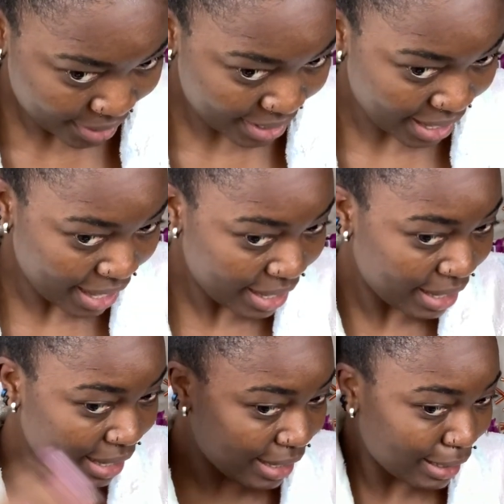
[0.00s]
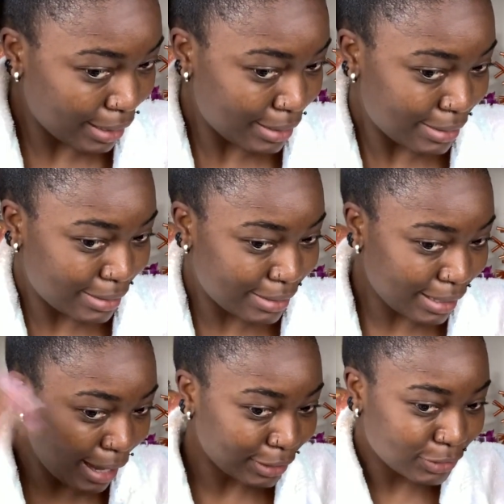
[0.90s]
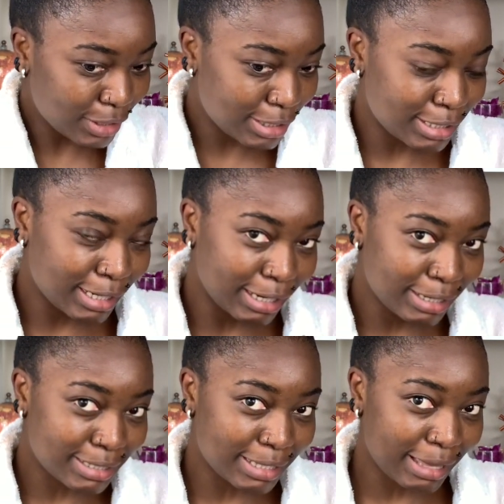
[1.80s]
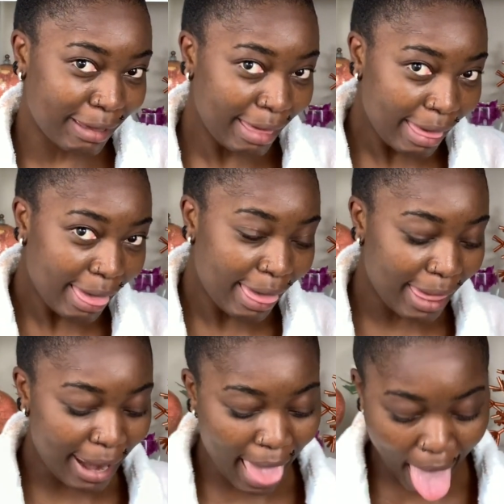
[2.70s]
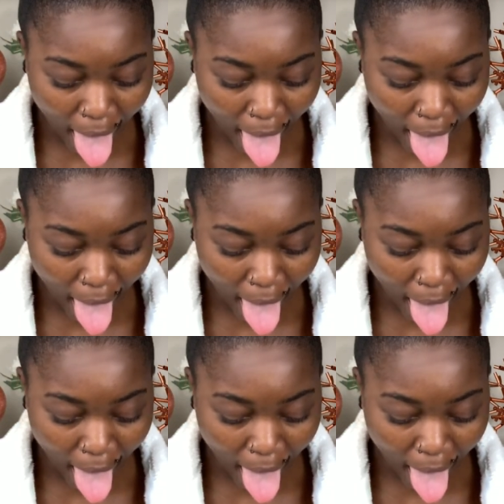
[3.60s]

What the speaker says: Yes, actually she looks good.